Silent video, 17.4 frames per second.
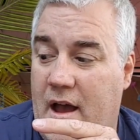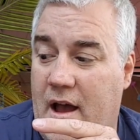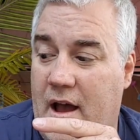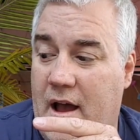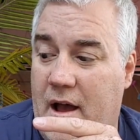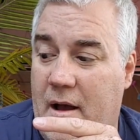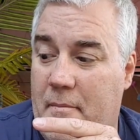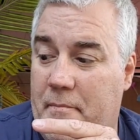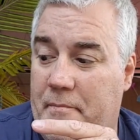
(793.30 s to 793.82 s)

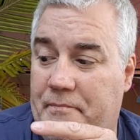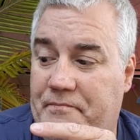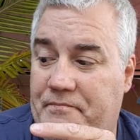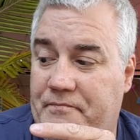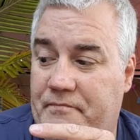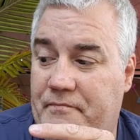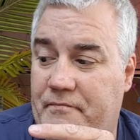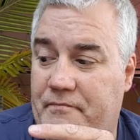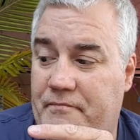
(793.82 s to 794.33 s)
Um,
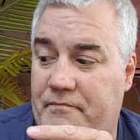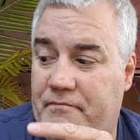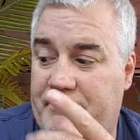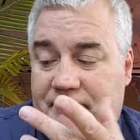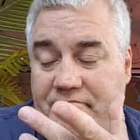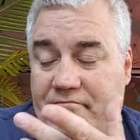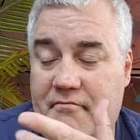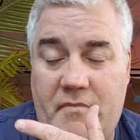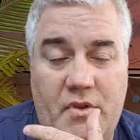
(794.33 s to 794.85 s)

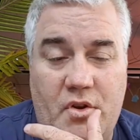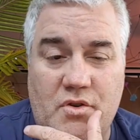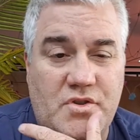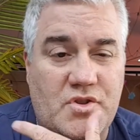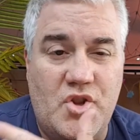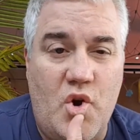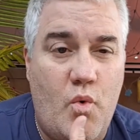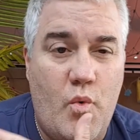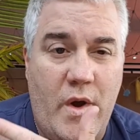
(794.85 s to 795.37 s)

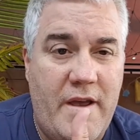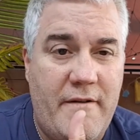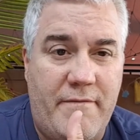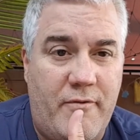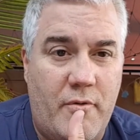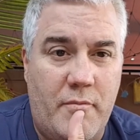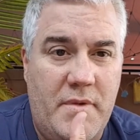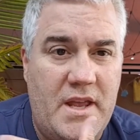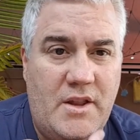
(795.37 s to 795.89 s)
there's no way
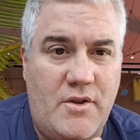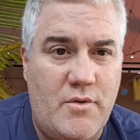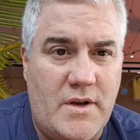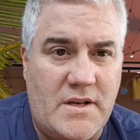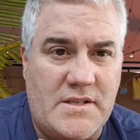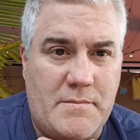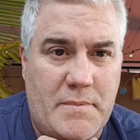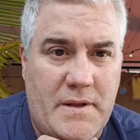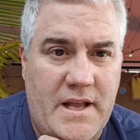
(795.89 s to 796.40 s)
for me to
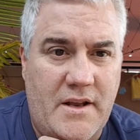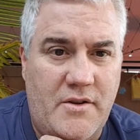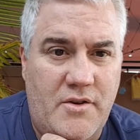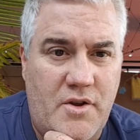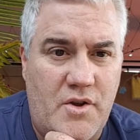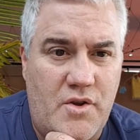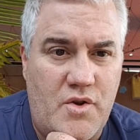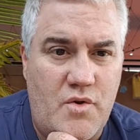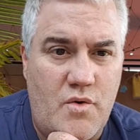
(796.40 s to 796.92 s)
explain
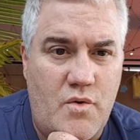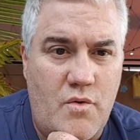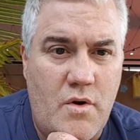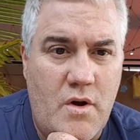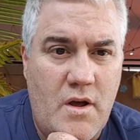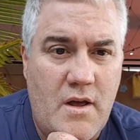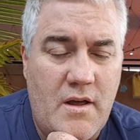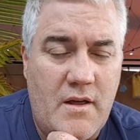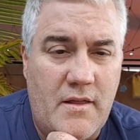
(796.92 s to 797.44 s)
to you
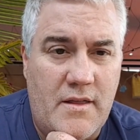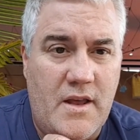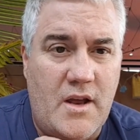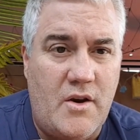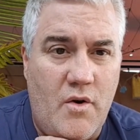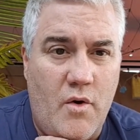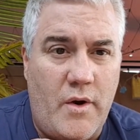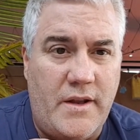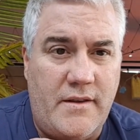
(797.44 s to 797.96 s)
the
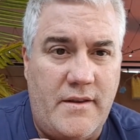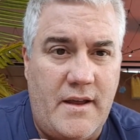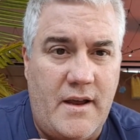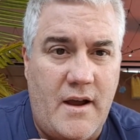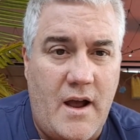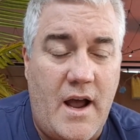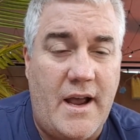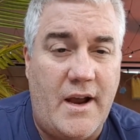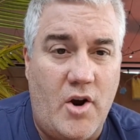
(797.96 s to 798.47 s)

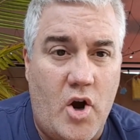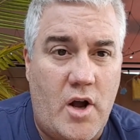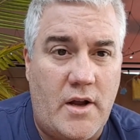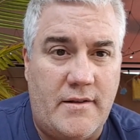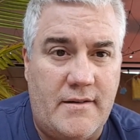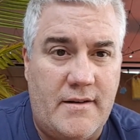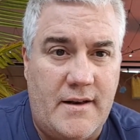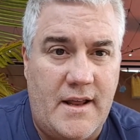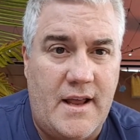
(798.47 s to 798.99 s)
anointing I
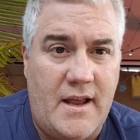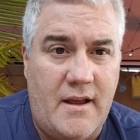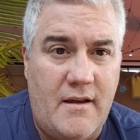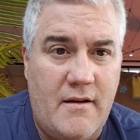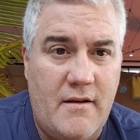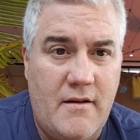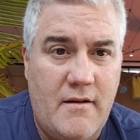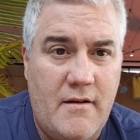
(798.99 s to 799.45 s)
got today